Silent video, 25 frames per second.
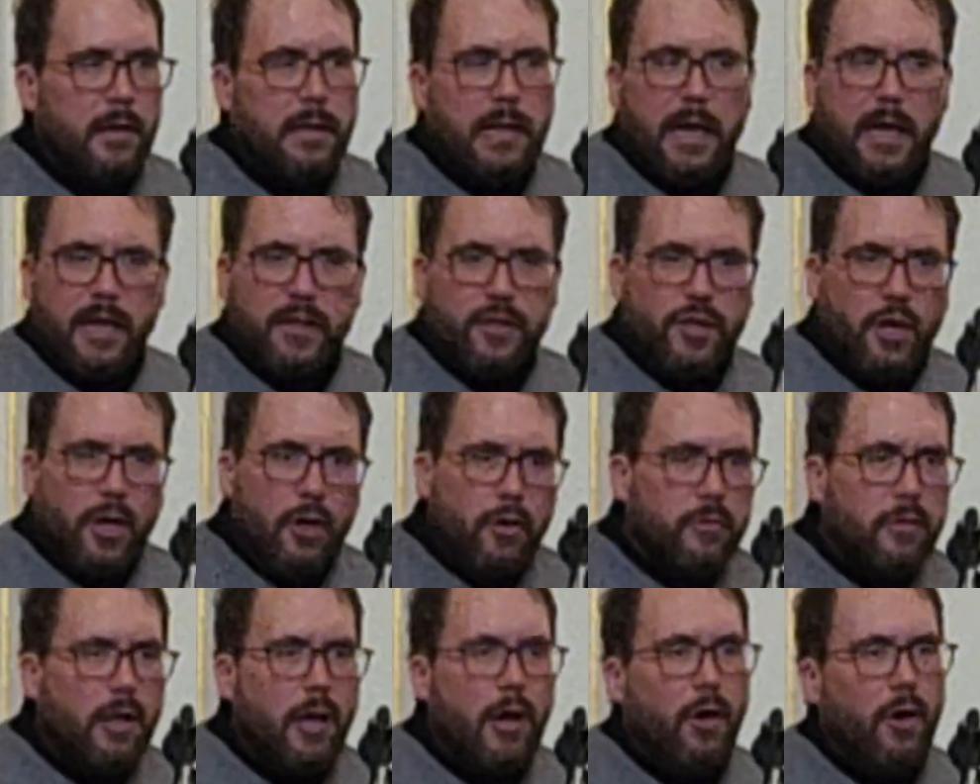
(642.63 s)
I
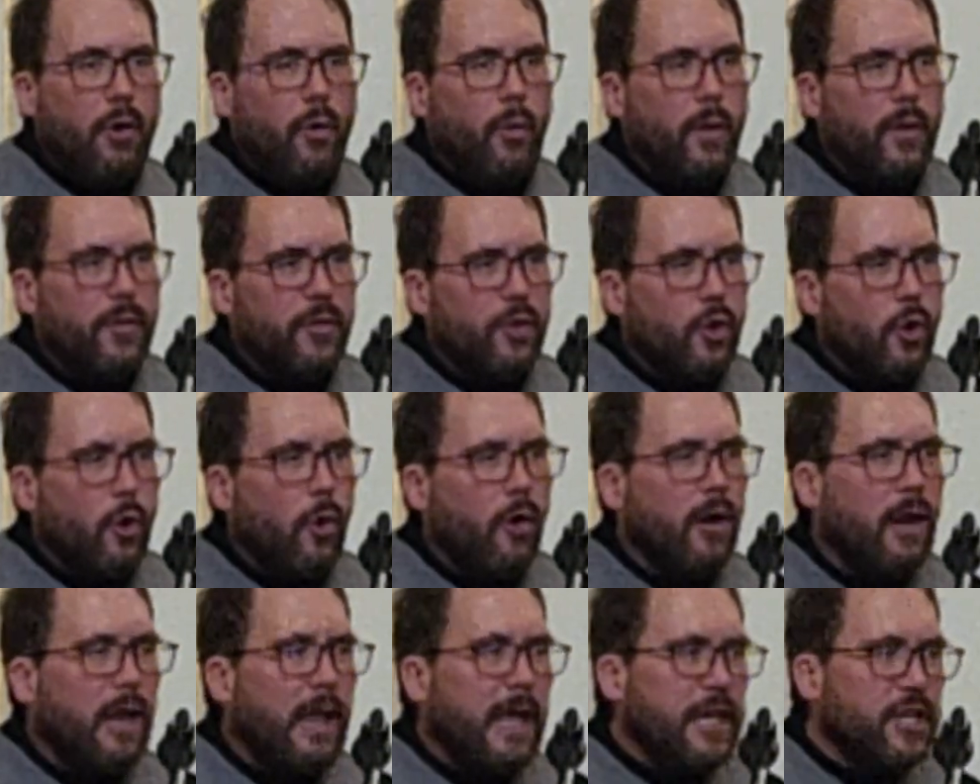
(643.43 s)
don't know what the
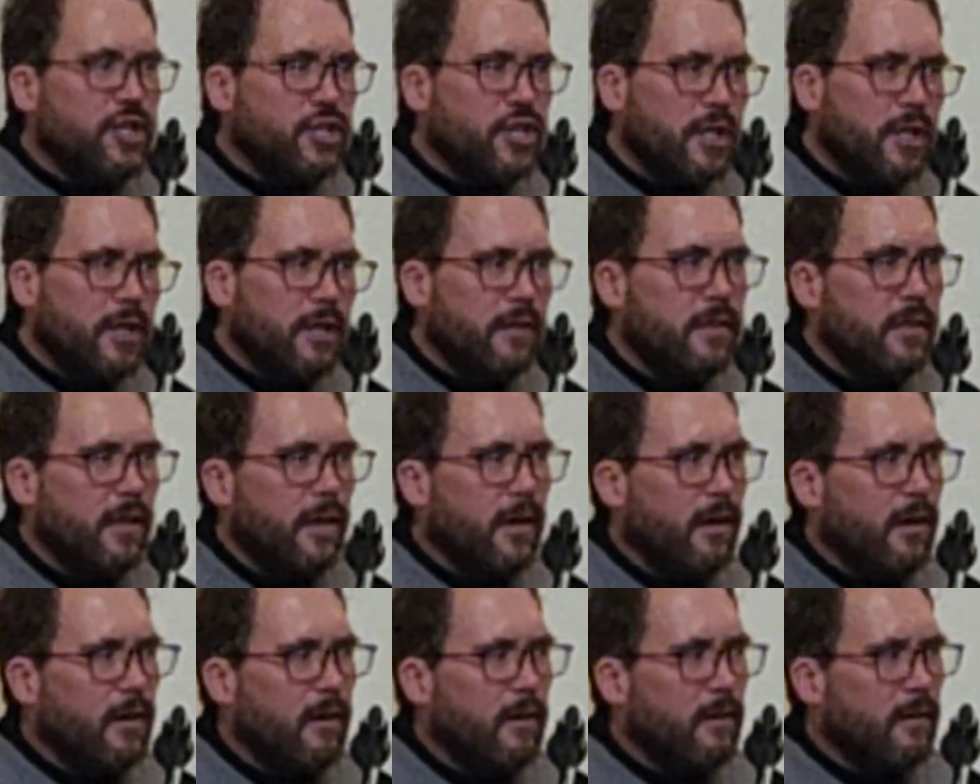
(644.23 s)
correlation is
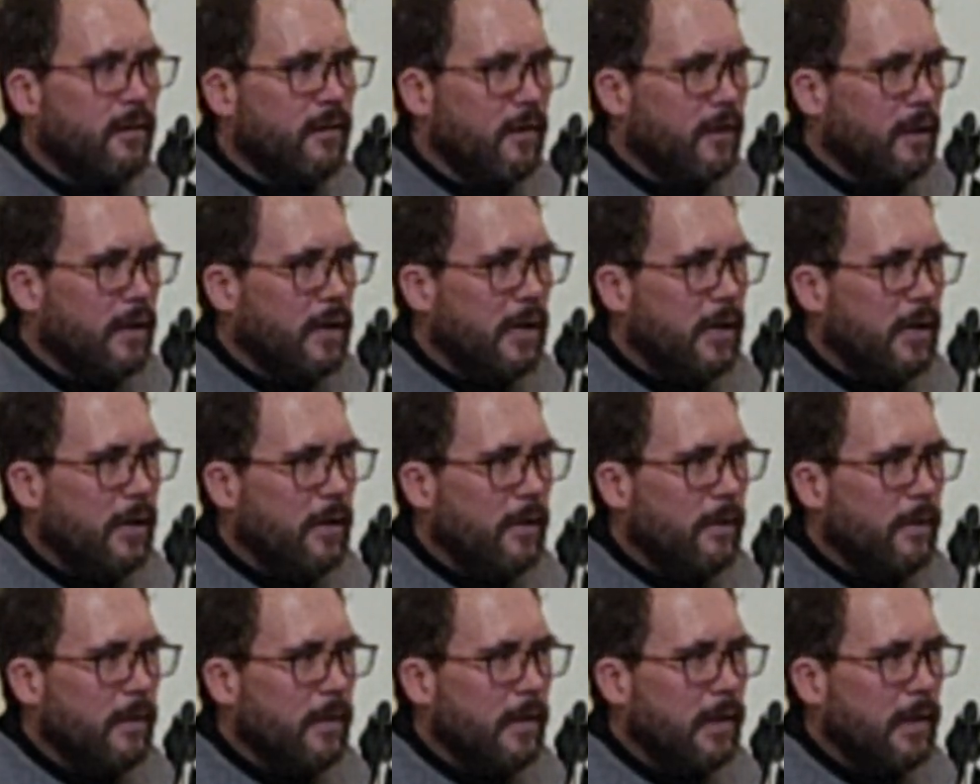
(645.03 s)
there.
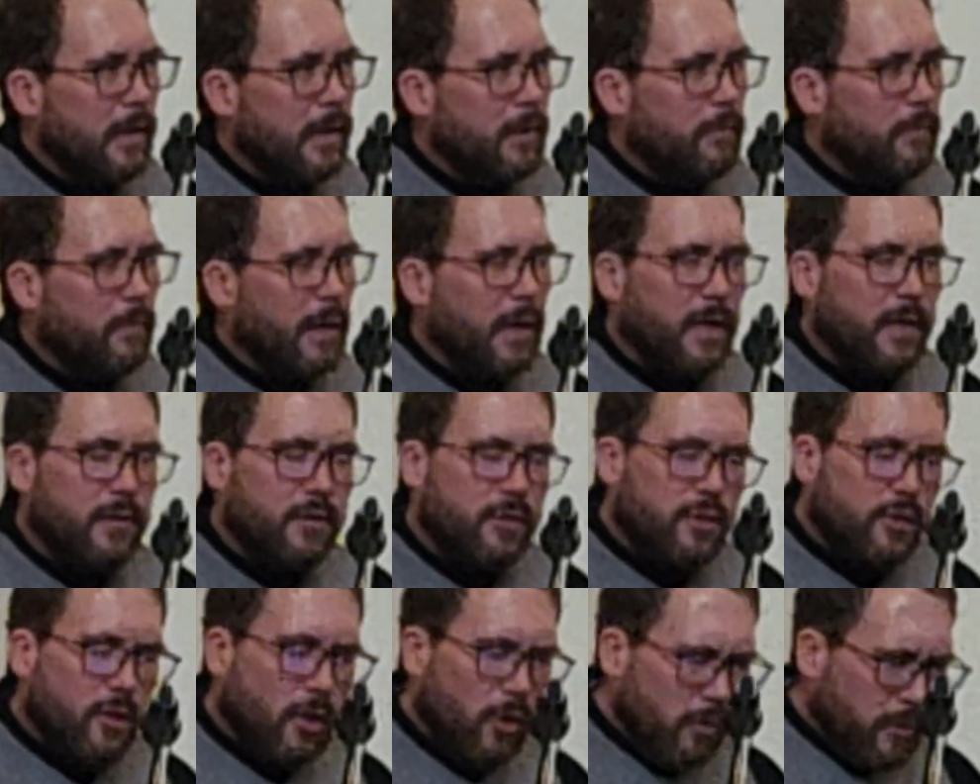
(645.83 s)
I
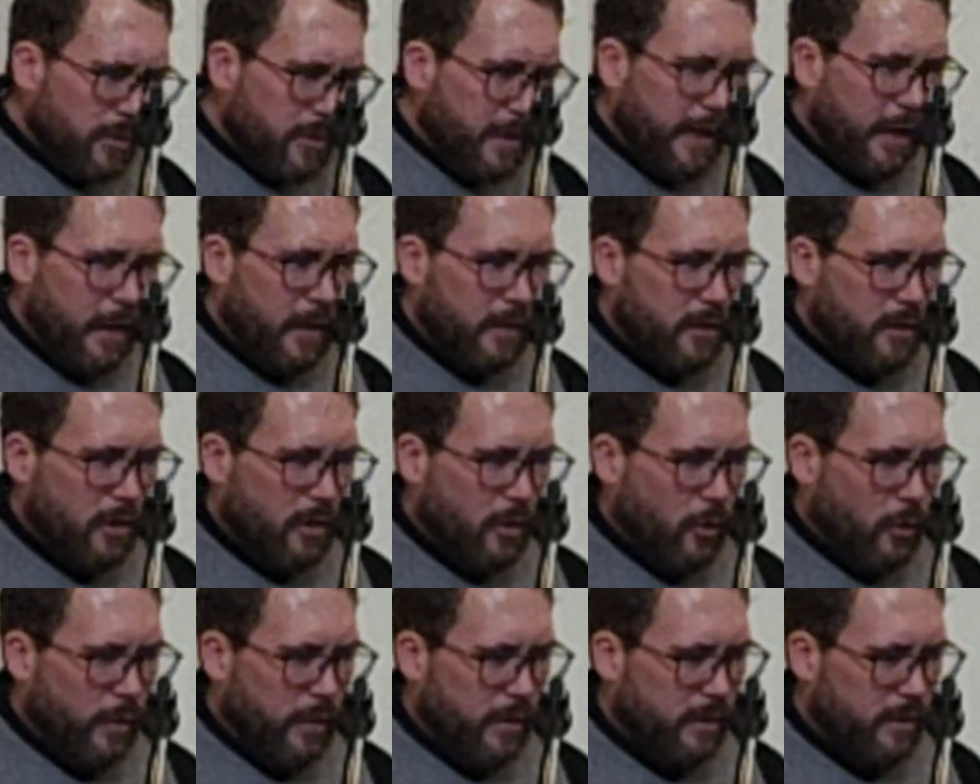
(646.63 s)
don't think it's the
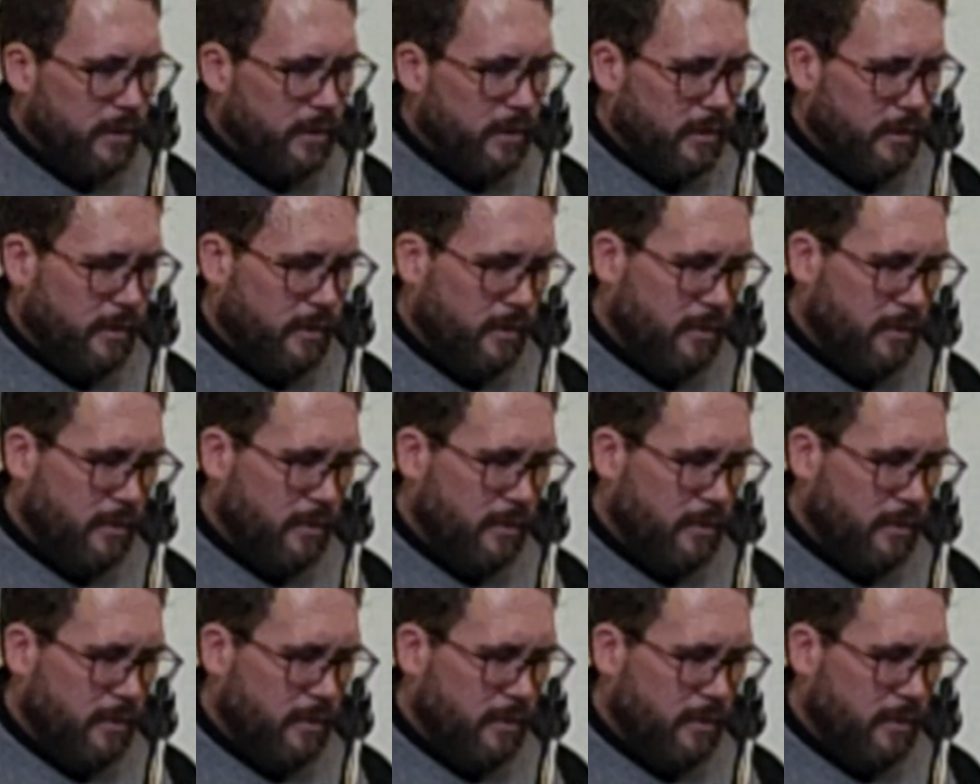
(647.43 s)
case.